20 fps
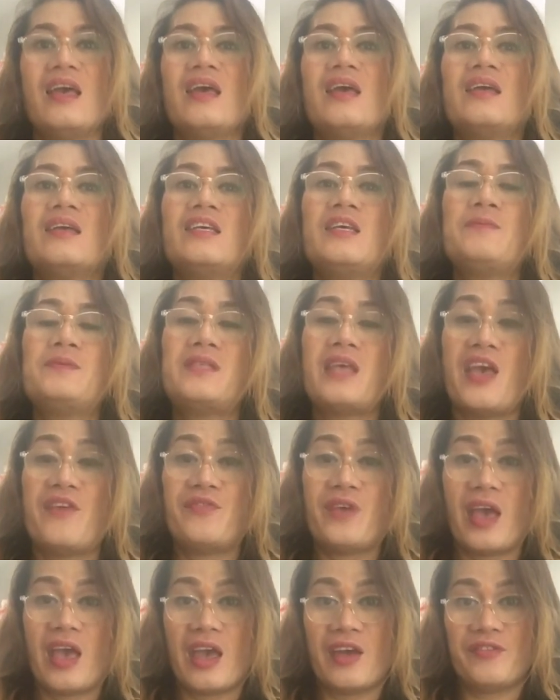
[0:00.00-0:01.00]
Keep safe,
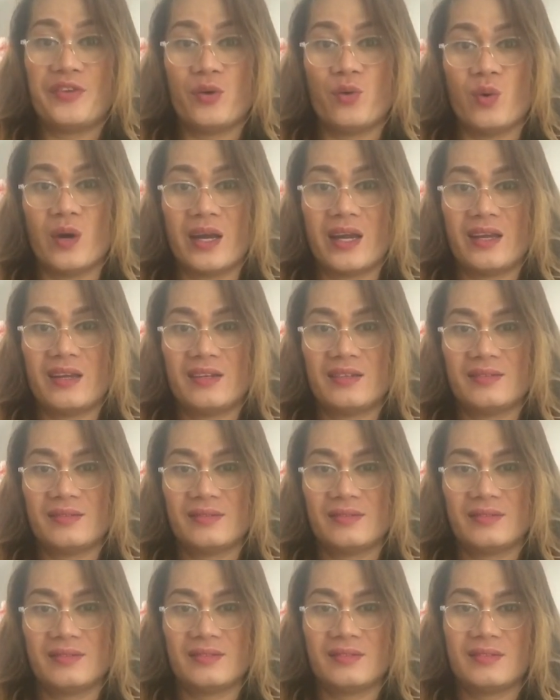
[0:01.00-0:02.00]
everyone.
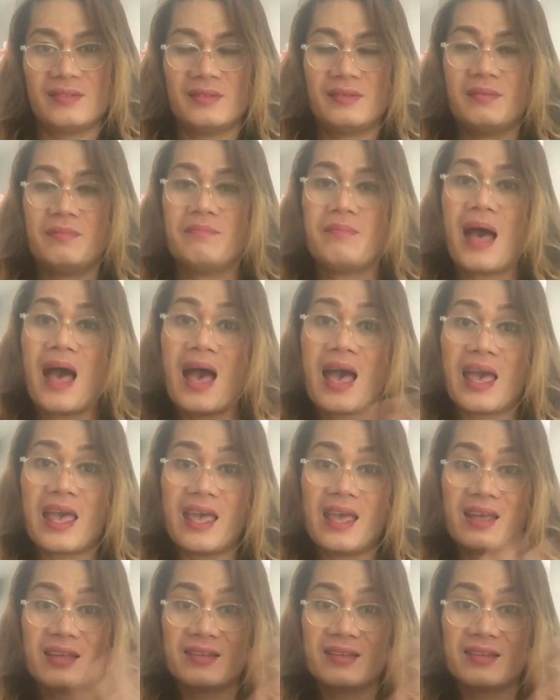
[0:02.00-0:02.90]
Bye.